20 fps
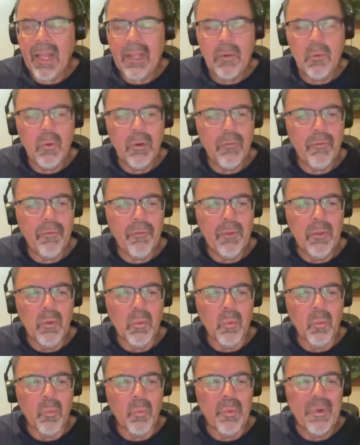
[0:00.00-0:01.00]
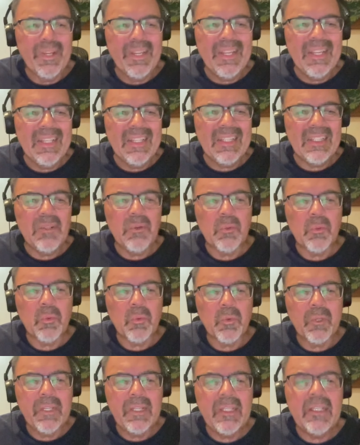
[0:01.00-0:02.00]
I would feel really,
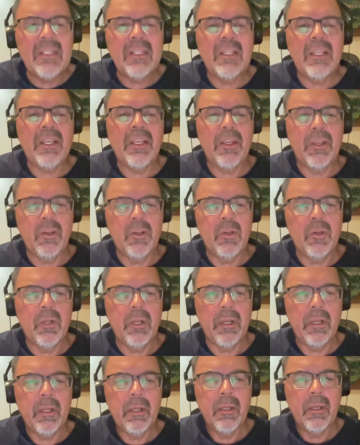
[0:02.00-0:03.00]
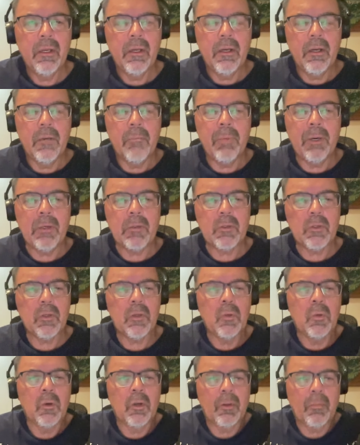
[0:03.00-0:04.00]
really good about the
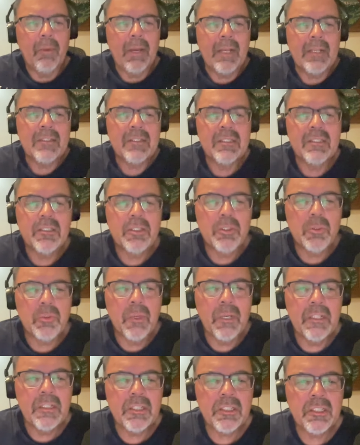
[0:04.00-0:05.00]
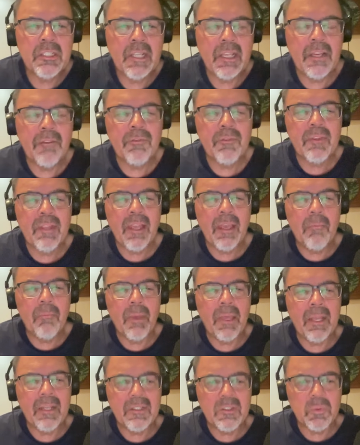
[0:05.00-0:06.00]
cornerback situation if Tay
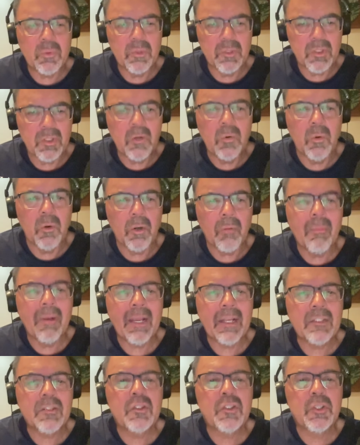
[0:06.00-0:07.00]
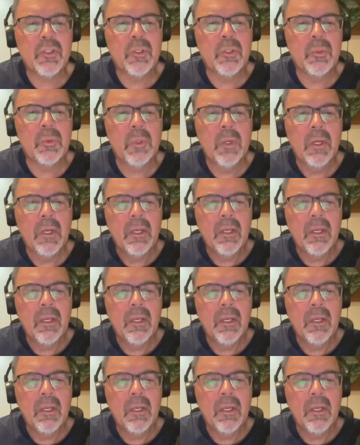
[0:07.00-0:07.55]
Banks was cornerback two,